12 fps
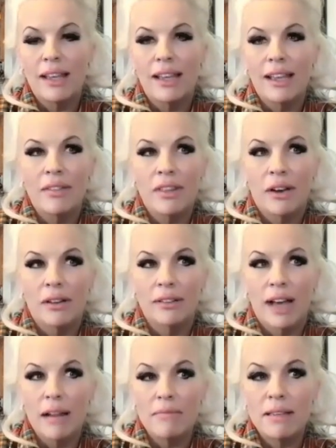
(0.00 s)
even though a
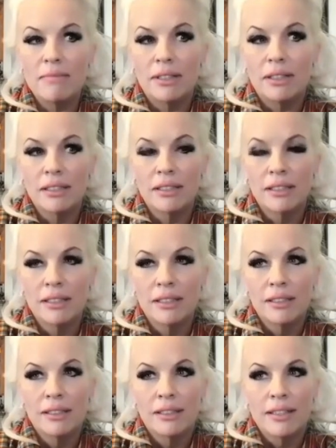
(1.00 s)
lot of people
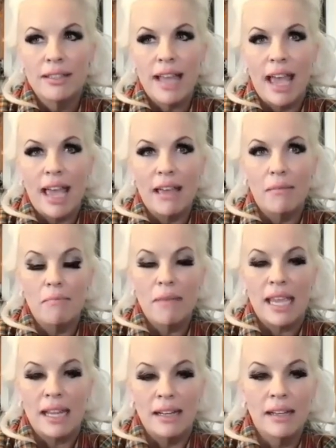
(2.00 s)
say
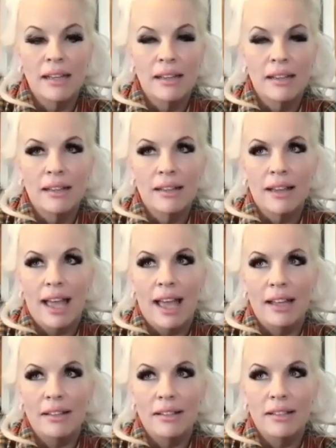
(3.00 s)
Bean
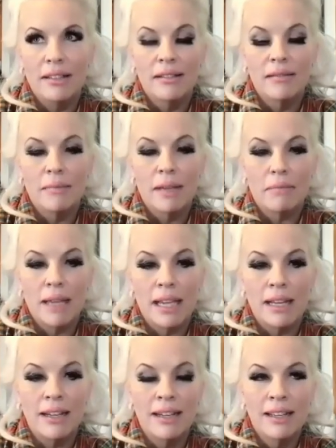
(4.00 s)
and
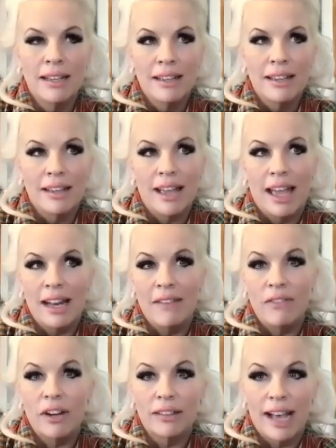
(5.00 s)
MacBean. And
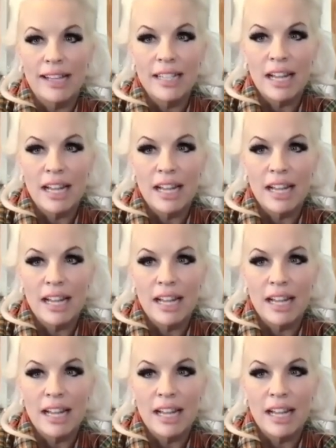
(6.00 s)
if your last